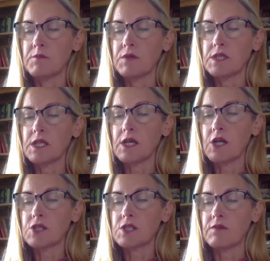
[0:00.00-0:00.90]
body
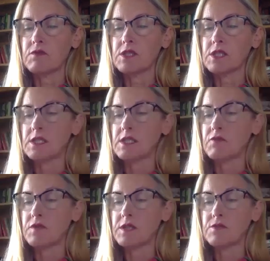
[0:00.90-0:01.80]
arched and rigid
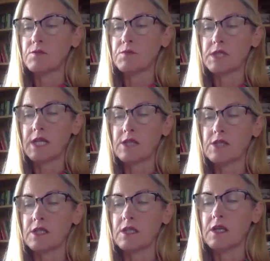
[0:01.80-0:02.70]
in fetal
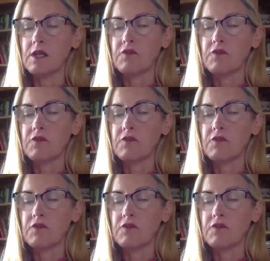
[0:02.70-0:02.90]
protection,